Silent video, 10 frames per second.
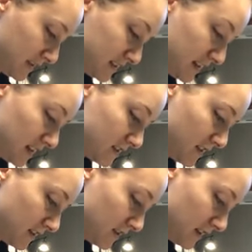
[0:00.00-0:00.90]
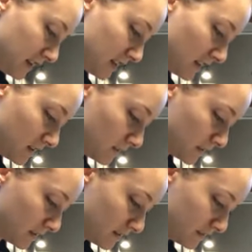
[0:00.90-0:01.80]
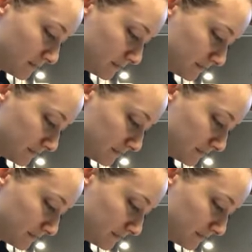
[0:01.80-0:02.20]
always takes longer than I think it will.